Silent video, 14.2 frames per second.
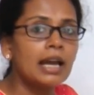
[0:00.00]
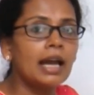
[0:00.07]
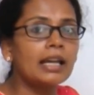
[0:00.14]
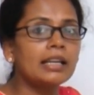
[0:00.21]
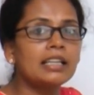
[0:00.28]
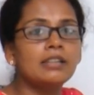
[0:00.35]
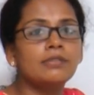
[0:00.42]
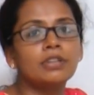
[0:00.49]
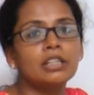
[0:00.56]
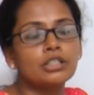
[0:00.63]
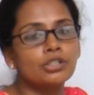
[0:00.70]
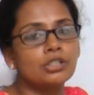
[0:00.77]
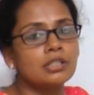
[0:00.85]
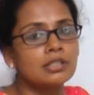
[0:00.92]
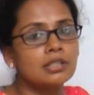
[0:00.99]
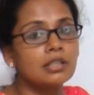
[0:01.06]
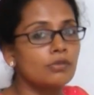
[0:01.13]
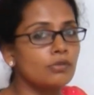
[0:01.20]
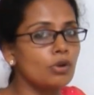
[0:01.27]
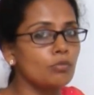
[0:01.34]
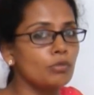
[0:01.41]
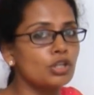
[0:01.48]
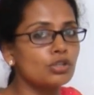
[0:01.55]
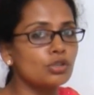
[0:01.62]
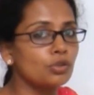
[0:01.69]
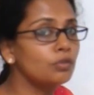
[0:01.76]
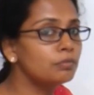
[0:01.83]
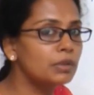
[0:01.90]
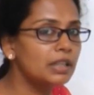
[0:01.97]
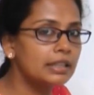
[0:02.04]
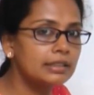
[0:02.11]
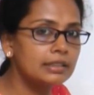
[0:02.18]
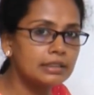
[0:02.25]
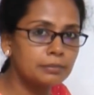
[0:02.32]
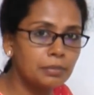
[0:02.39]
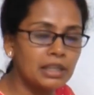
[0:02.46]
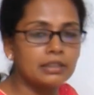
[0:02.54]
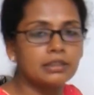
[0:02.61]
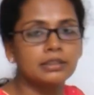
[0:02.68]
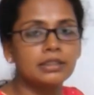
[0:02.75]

and it functions in the formation of platelet plug.